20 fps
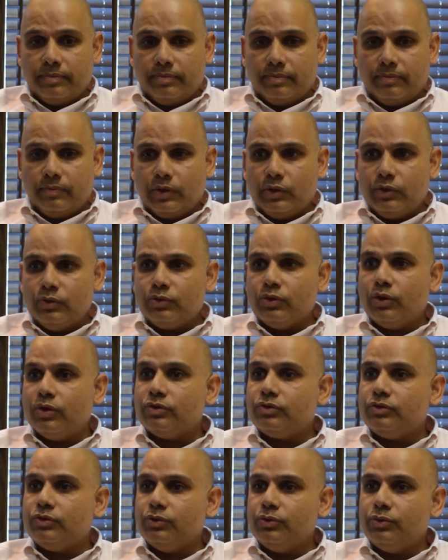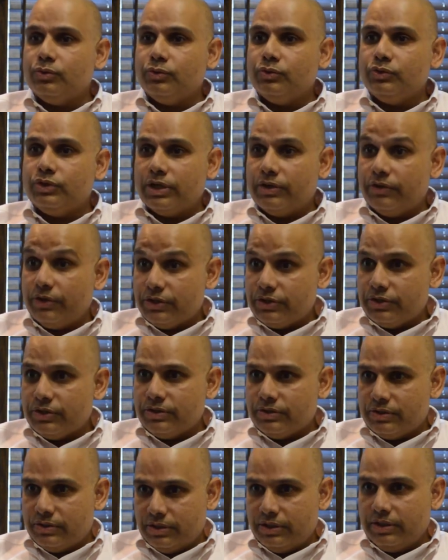When you talk to Generation
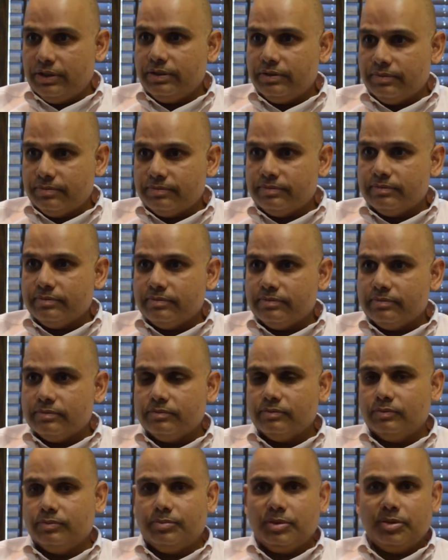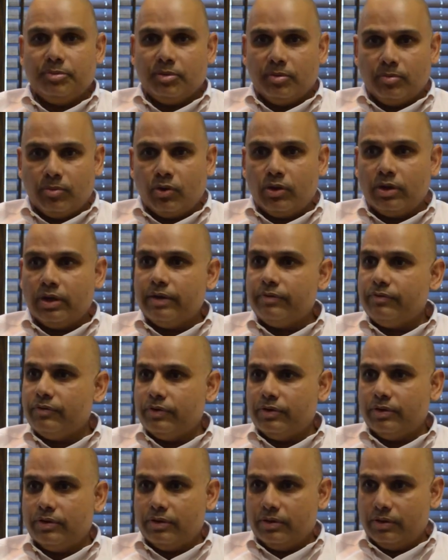Z, people born after
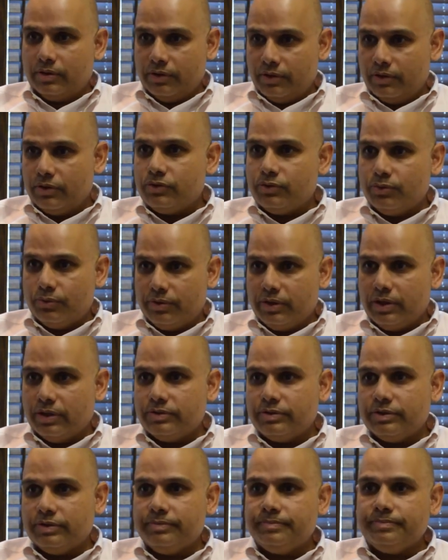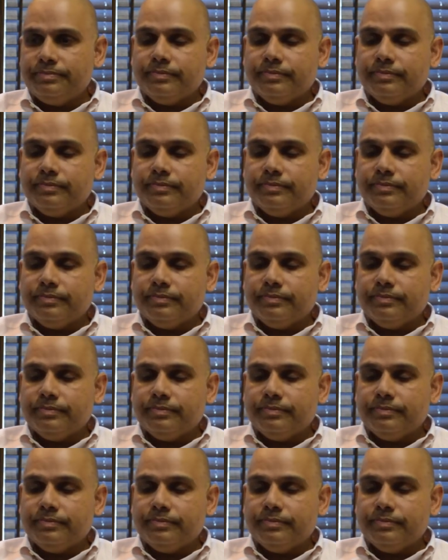the year 2000,